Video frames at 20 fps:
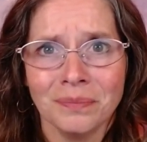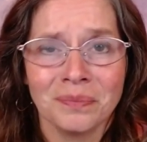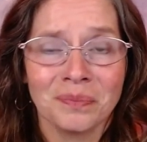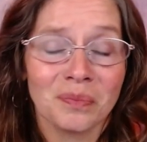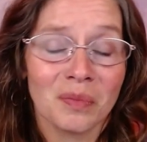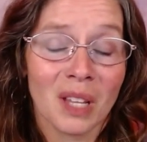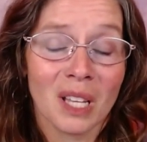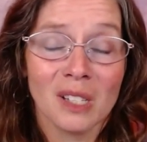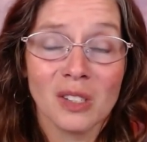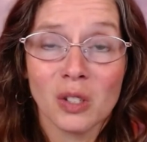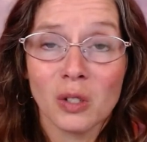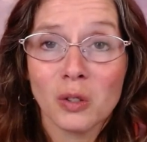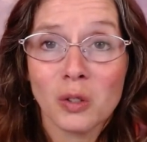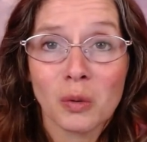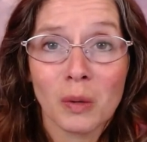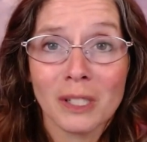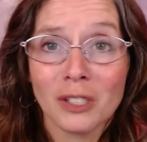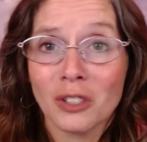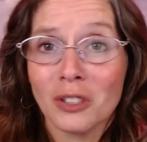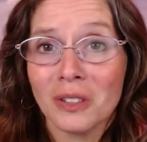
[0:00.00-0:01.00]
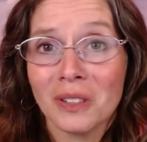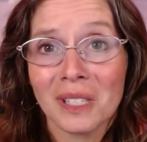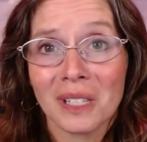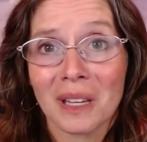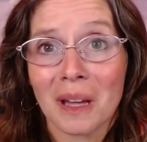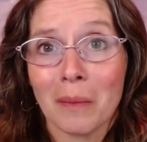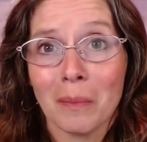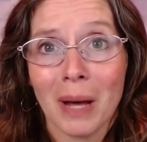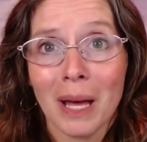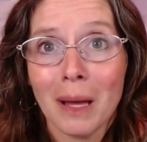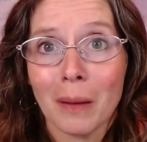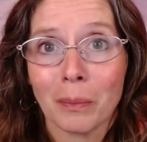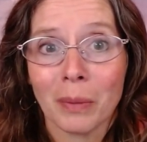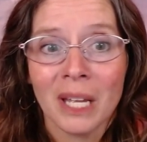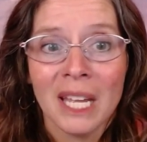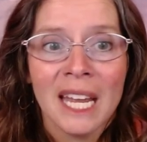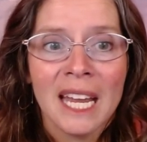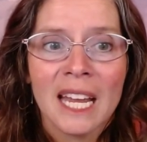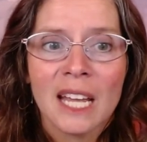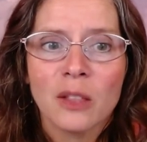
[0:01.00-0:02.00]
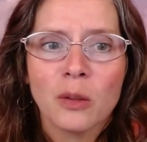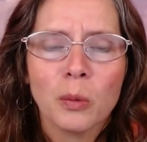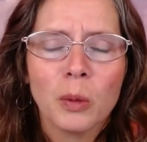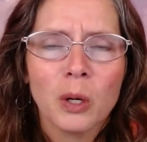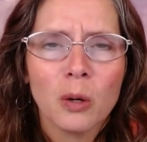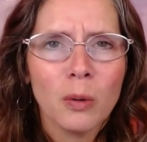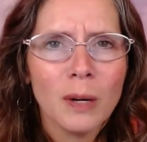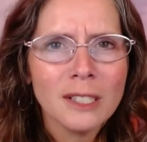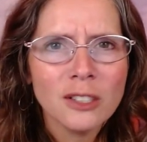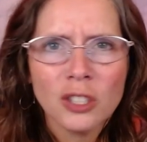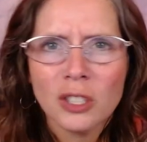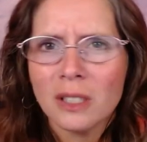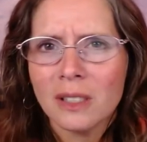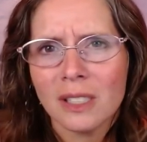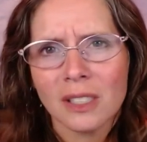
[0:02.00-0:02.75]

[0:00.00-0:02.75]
Because there's questions that come up, and there were questions